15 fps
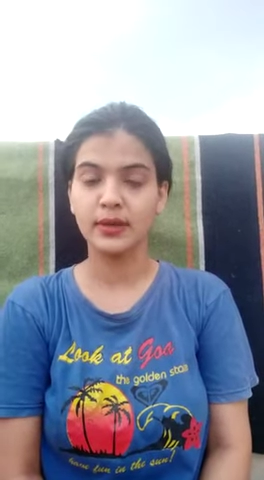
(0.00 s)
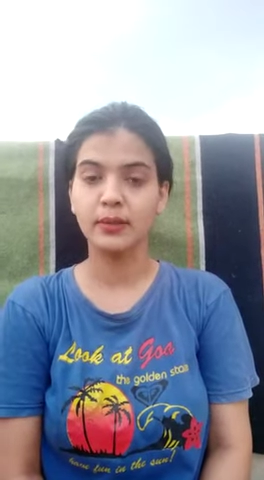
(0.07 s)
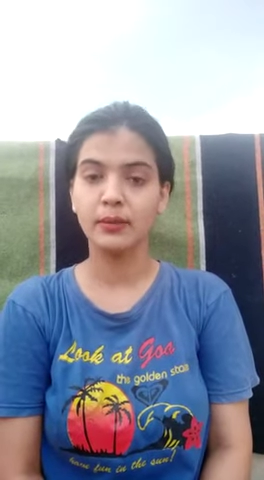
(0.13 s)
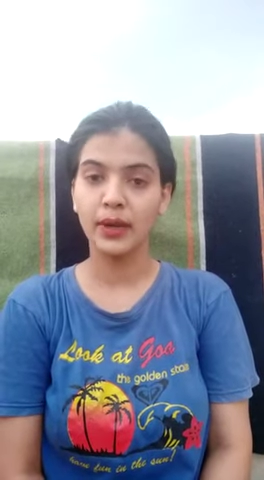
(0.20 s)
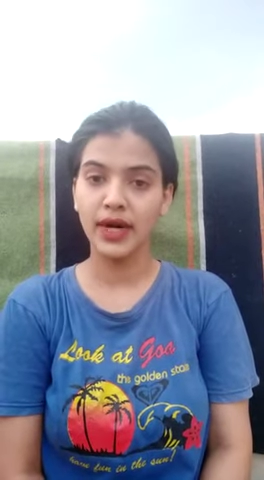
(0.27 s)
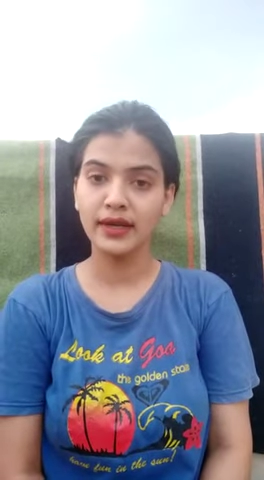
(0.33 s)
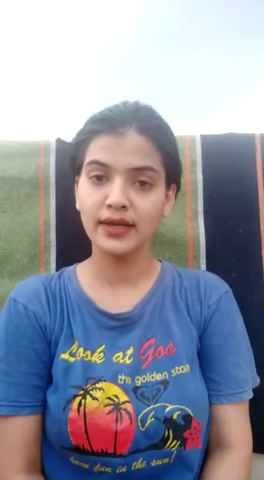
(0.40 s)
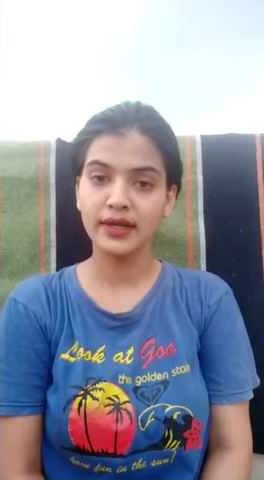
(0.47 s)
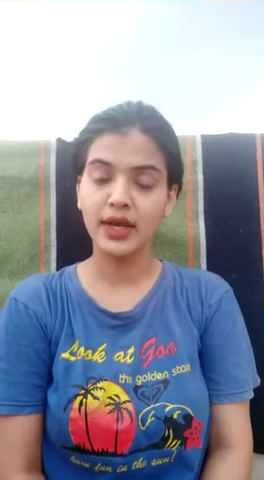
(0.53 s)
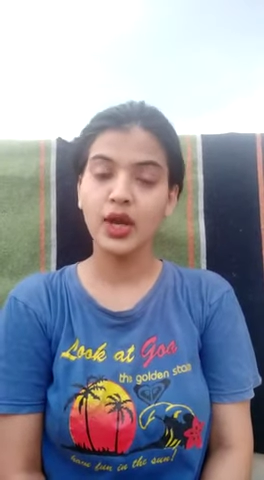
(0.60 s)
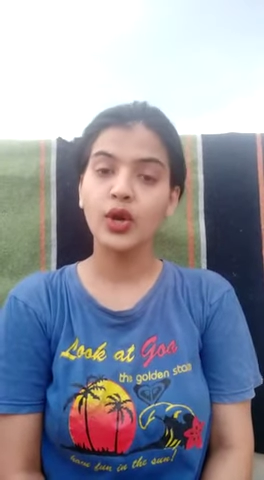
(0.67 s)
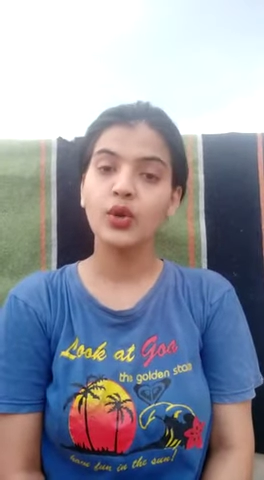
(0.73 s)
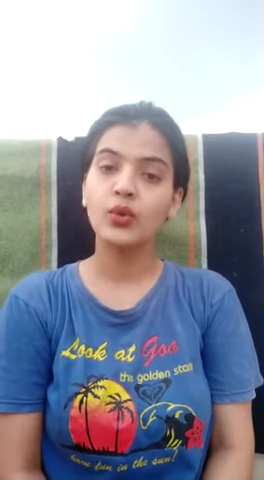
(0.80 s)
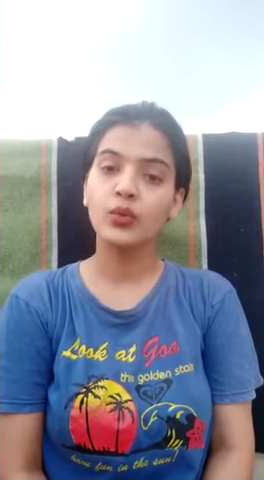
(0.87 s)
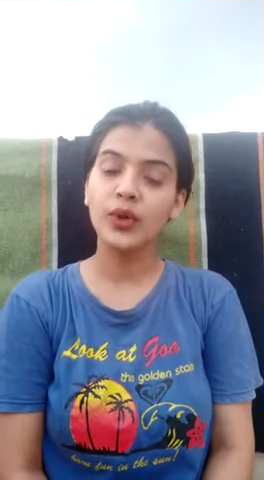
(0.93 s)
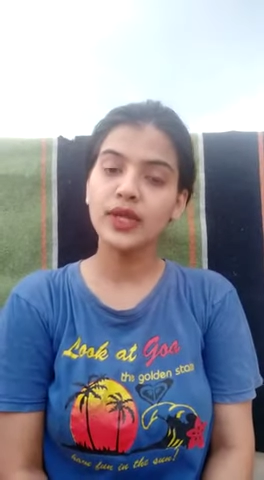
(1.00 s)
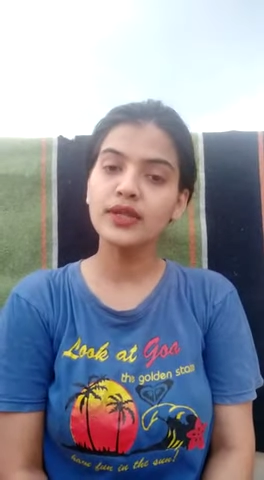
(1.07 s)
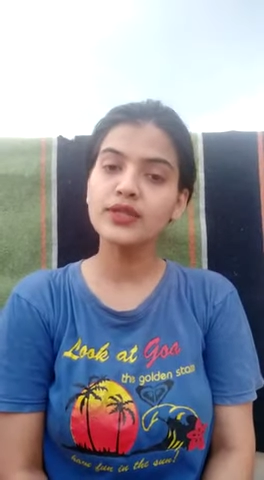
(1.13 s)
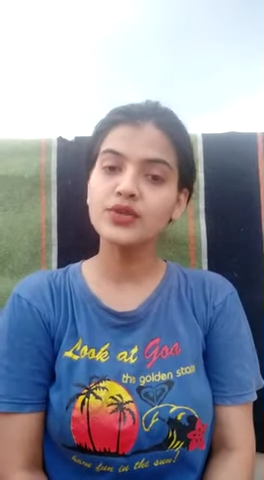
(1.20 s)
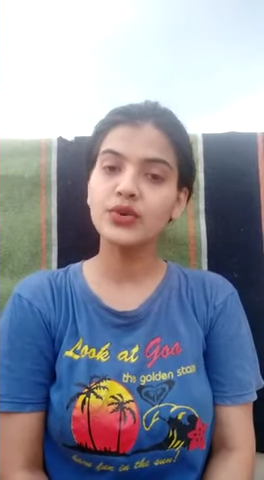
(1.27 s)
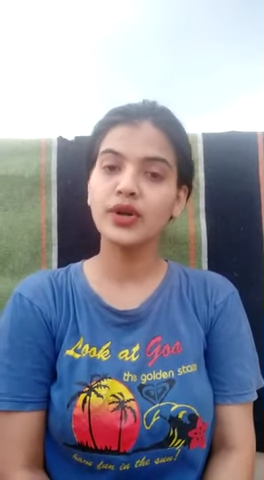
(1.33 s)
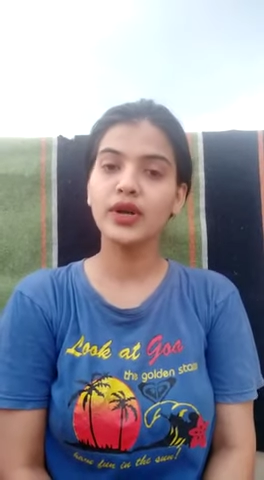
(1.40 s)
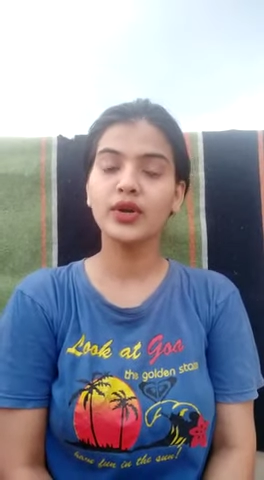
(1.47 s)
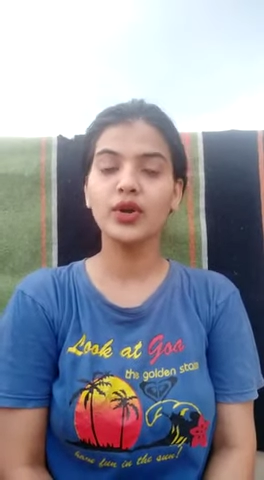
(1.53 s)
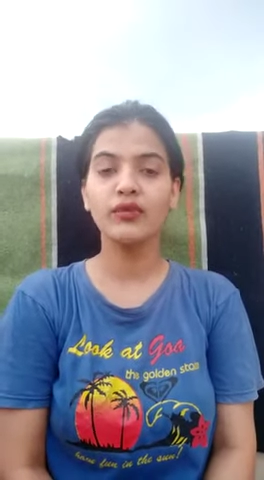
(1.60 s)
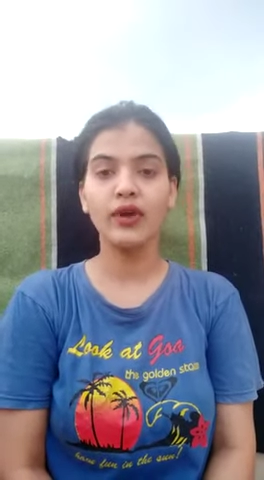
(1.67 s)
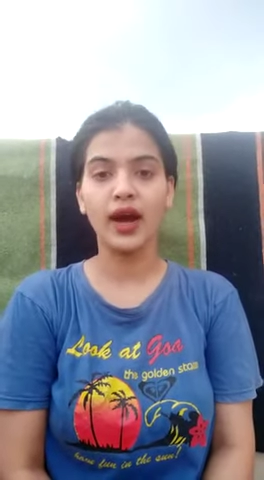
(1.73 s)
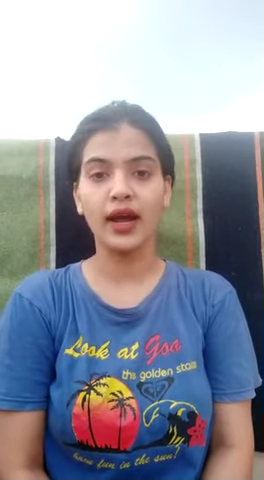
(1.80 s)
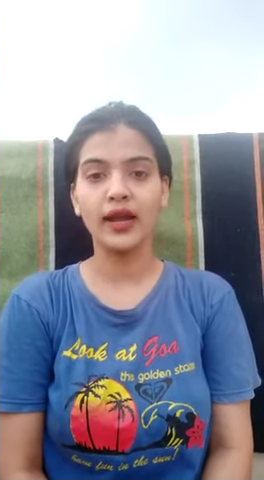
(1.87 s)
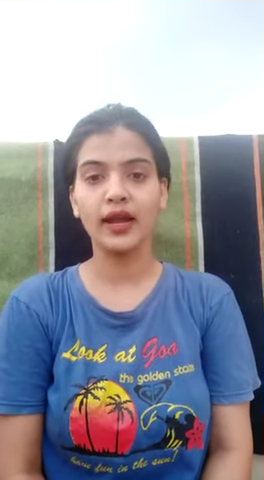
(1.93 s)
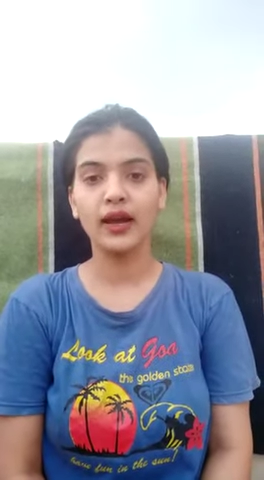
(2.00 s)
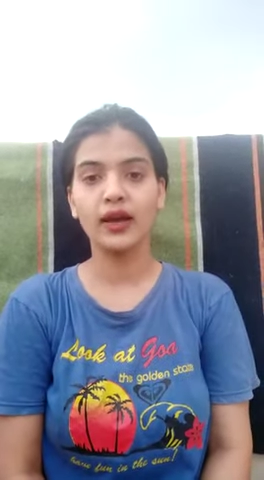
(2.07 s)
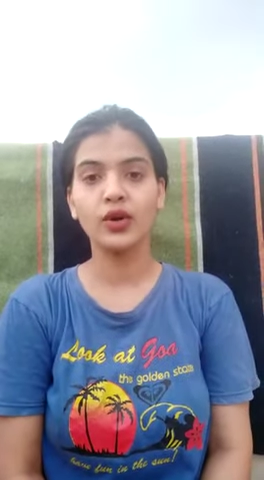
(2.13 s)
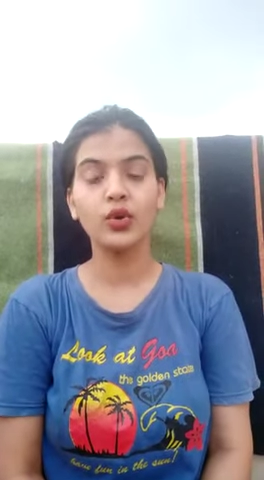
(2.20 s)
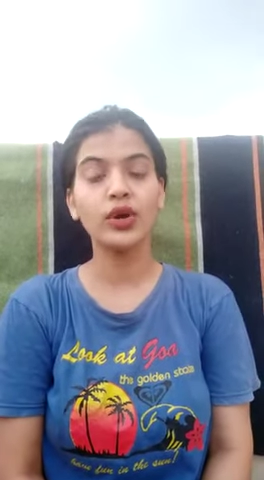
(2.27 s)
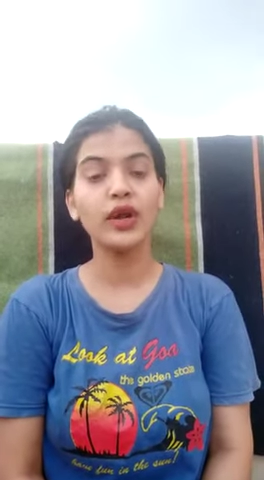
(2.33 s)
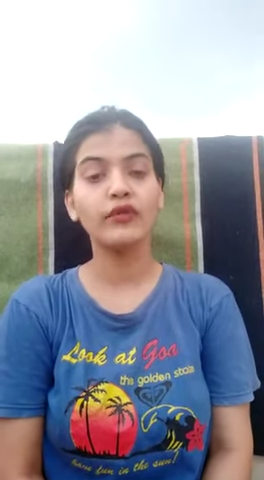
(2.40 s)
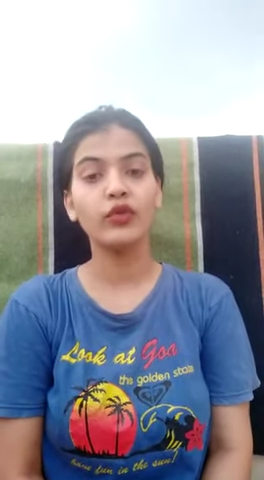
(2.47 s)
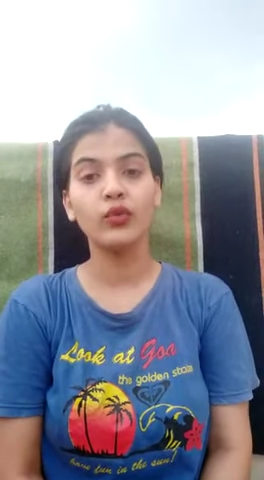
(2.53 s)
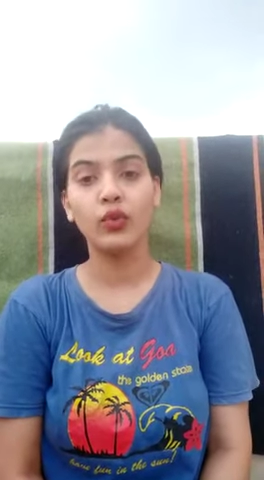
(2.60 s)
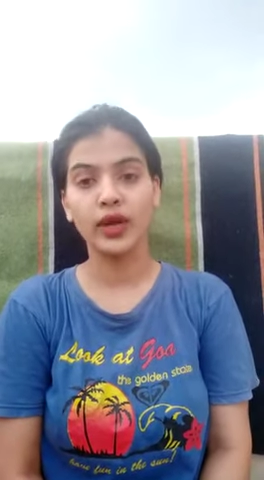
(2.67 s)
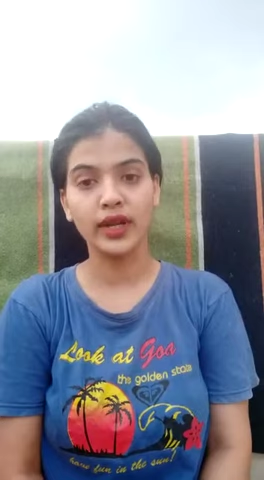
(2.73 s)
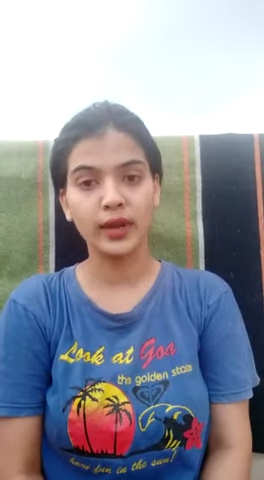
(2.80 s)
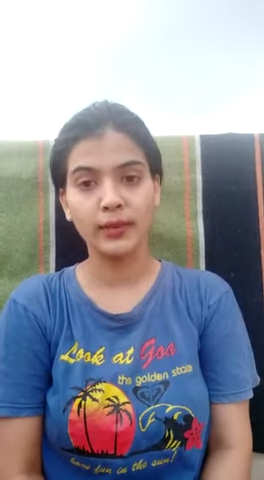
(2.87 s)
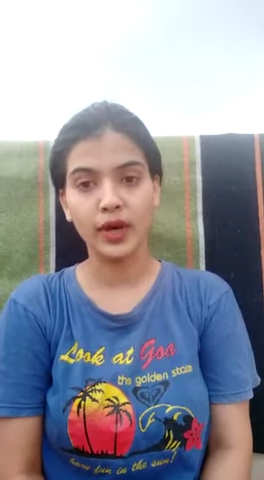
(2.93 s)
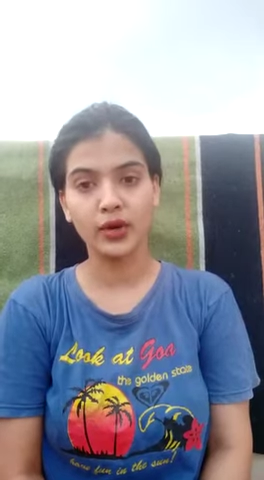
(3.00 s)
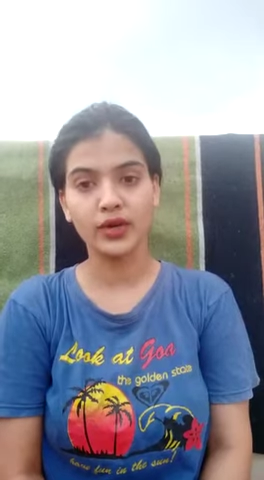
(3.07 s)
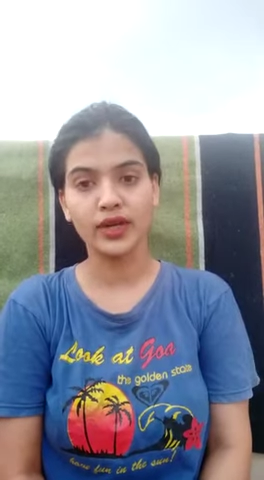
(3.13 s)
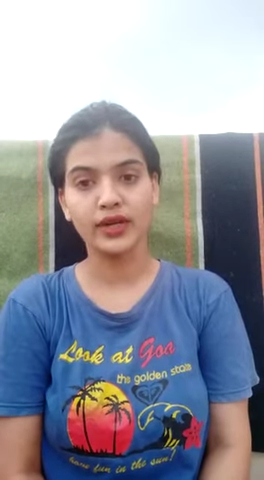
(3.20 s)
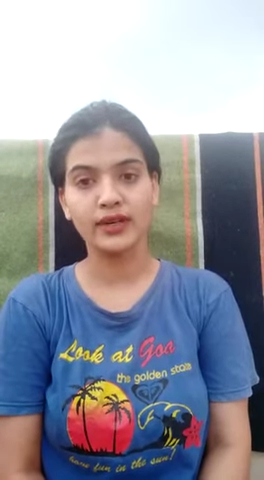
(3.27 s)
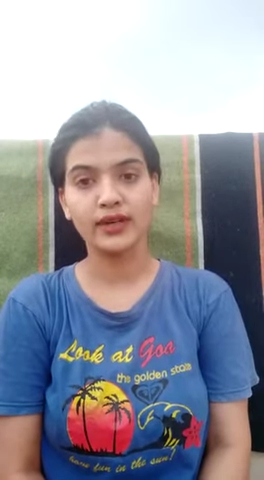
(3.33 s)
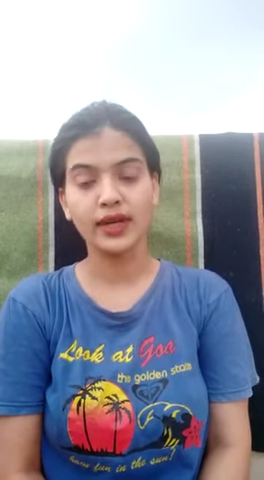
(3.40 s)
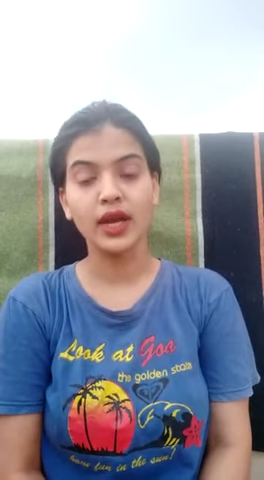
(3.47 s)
But we the student of I A R don't have to worry about it